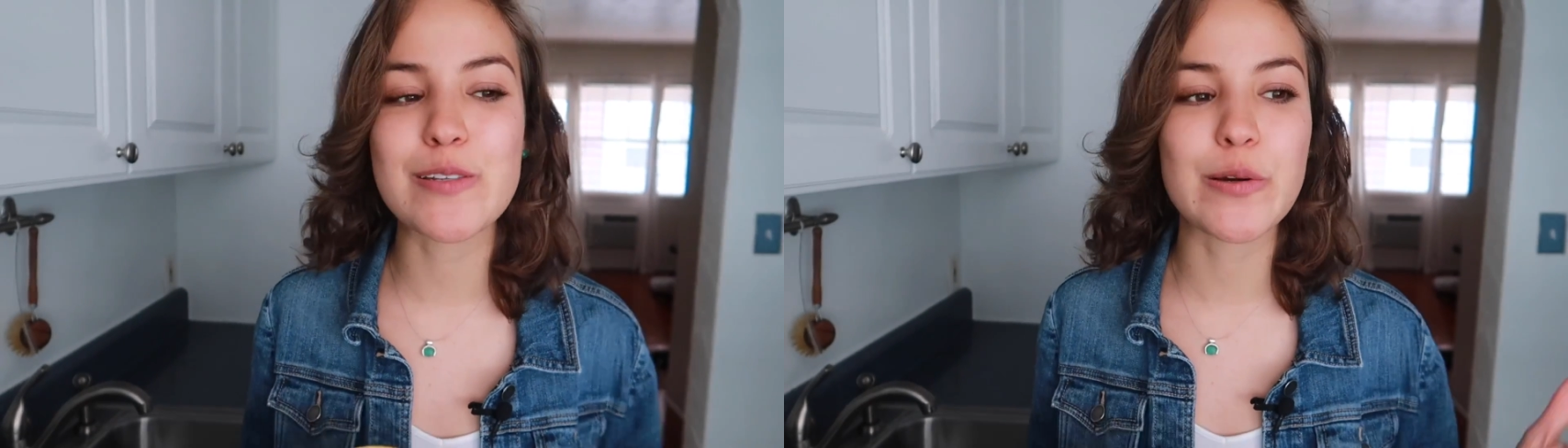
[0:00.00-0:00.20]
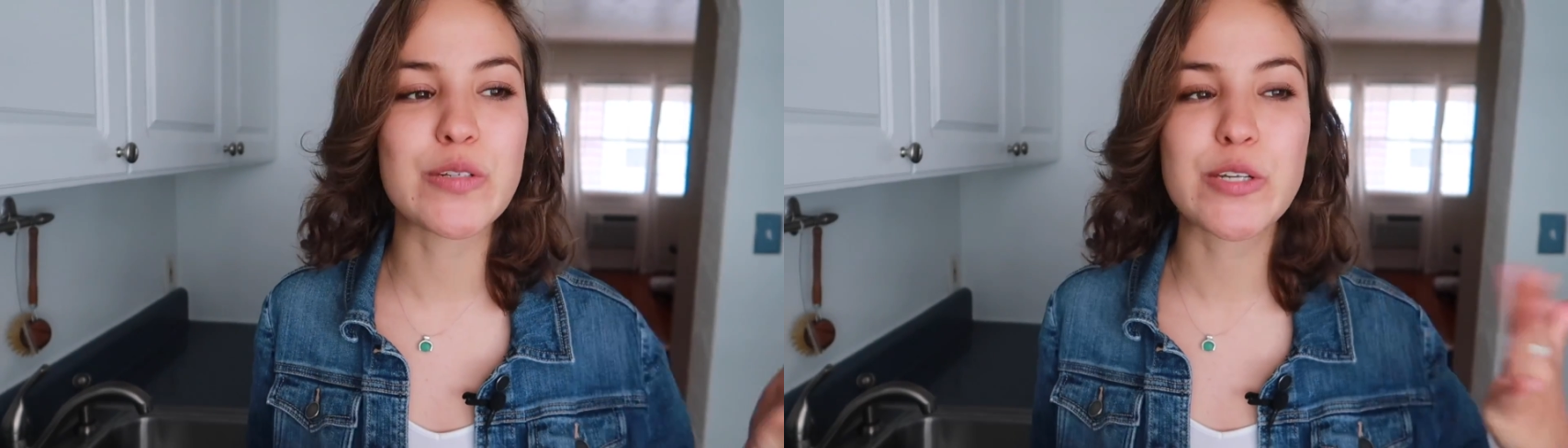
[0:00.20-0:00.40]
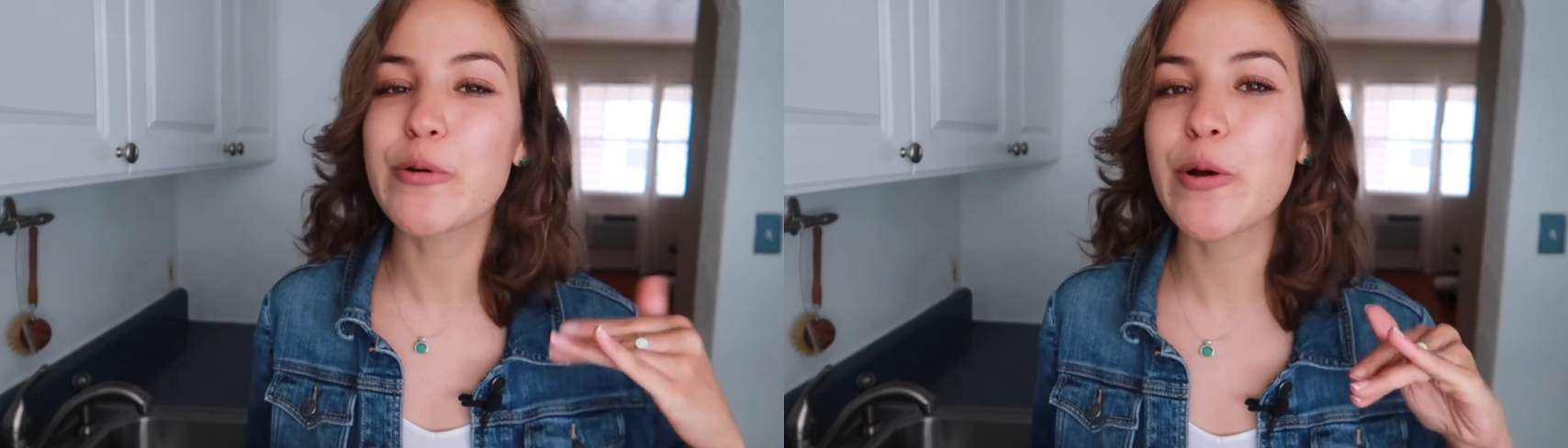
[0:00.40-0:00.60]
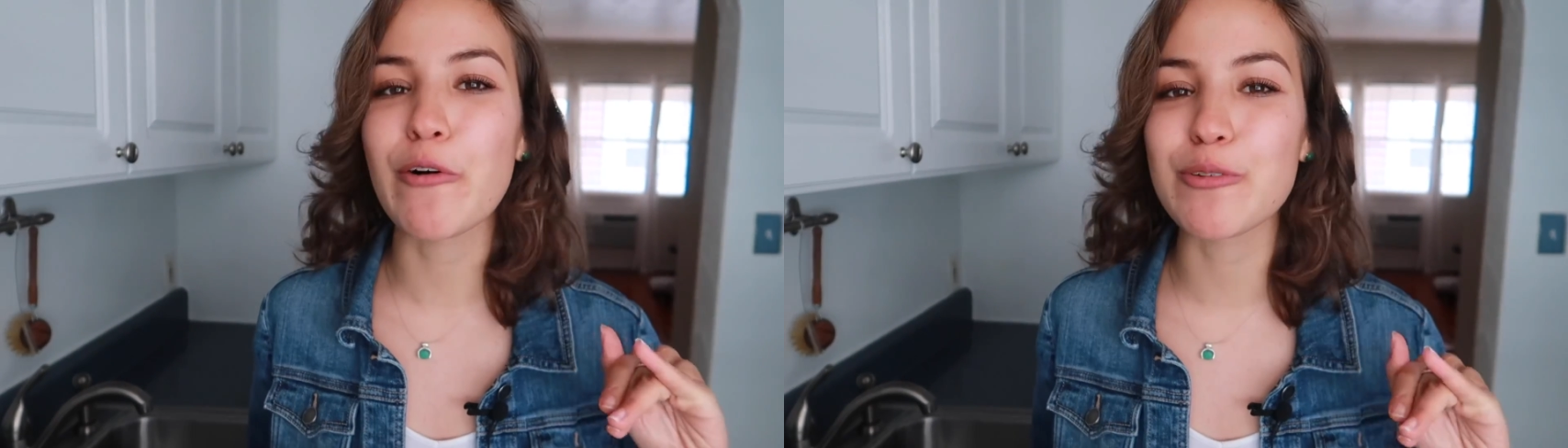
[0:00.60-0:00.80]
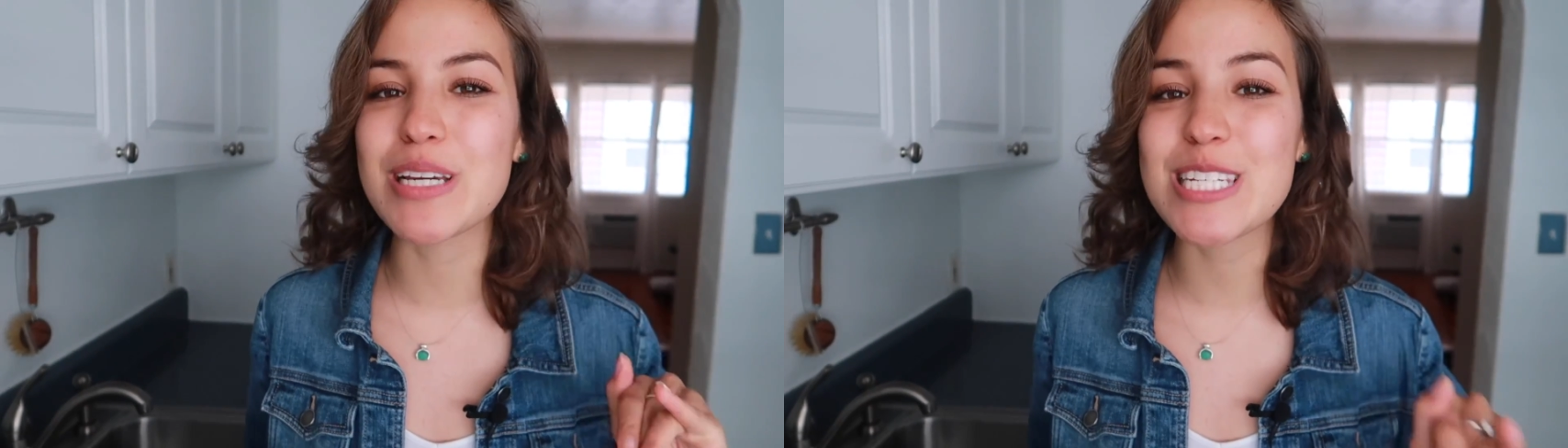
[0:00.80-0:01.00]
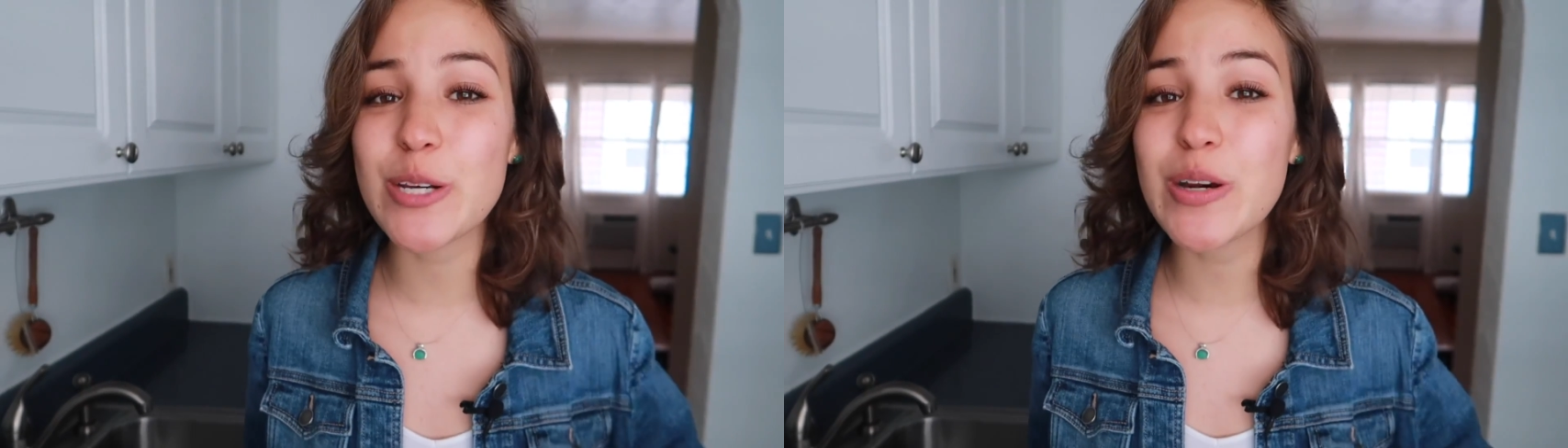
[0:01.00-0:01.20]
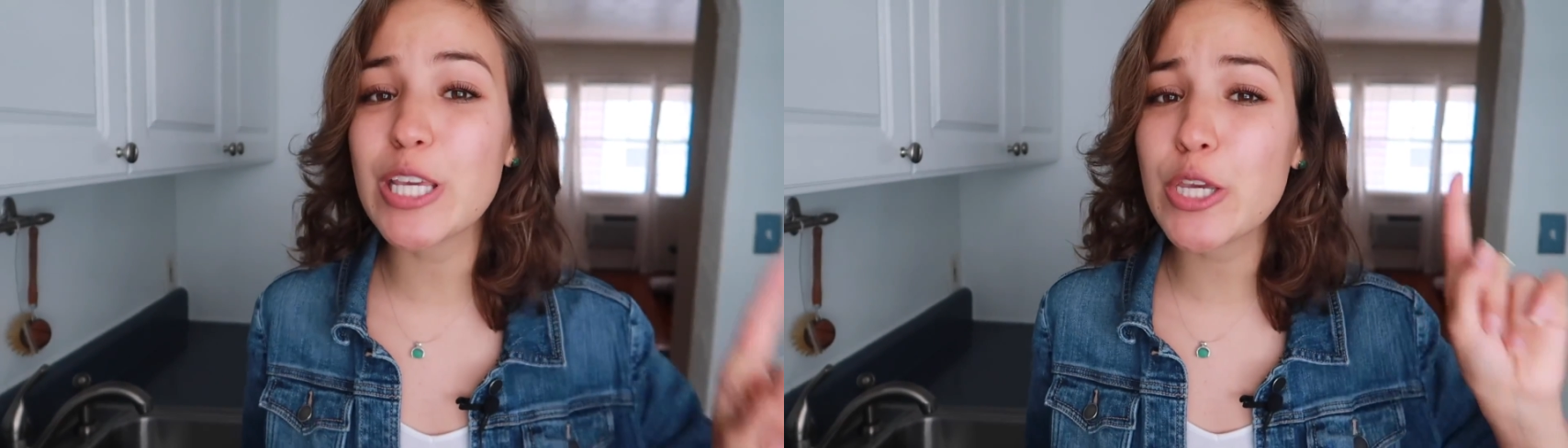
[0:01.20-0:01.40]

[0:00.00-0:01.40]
so don't hold me to it.